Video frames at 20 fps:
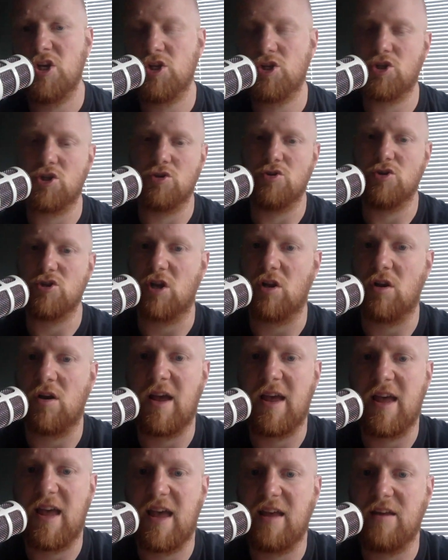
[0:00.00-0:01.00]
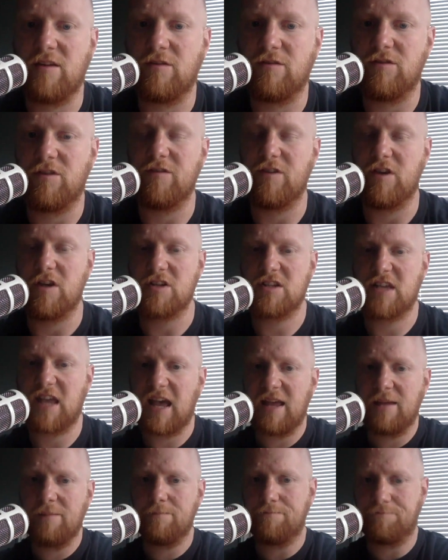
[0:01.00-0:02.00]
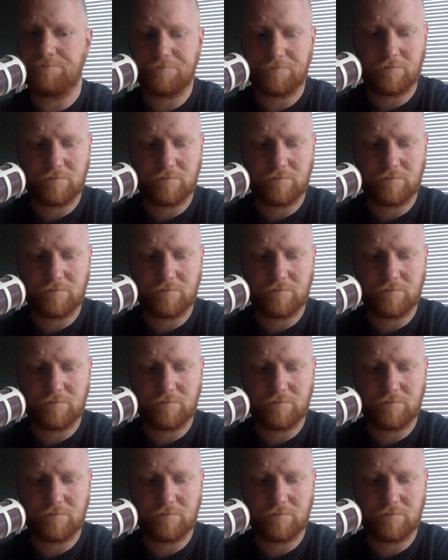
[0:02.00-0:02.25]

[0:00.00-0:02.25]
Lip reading: June, July ahead of the first game.